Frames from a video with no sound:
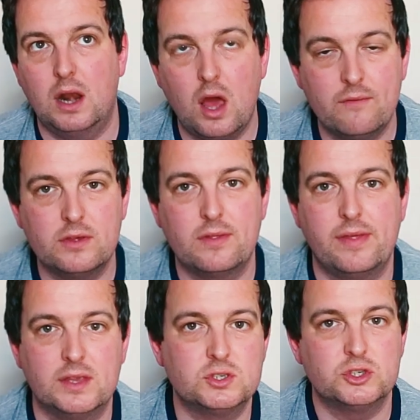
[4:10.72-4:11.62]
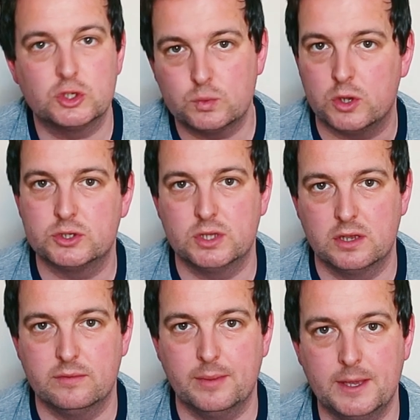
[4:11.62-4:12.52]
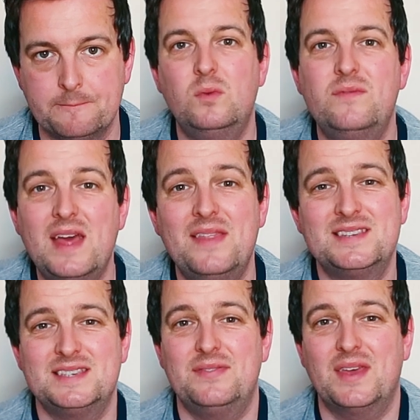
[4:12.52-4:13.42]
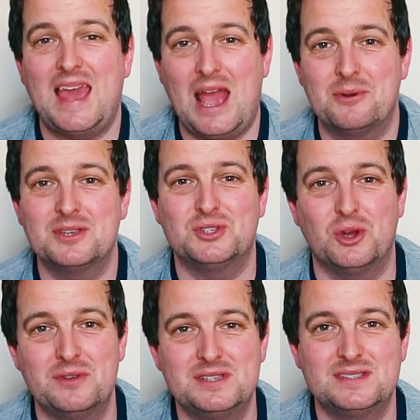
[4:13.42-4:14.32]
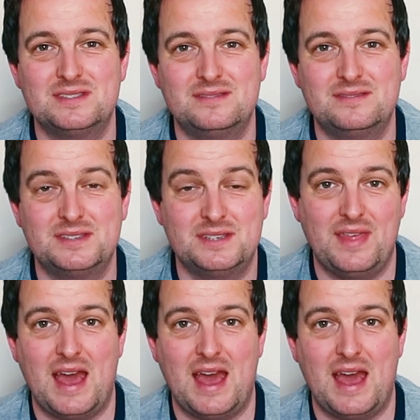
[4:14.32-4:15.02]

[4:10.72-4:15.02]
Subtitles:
a lot of the other things is just washed over me. We've then seen the counter stories to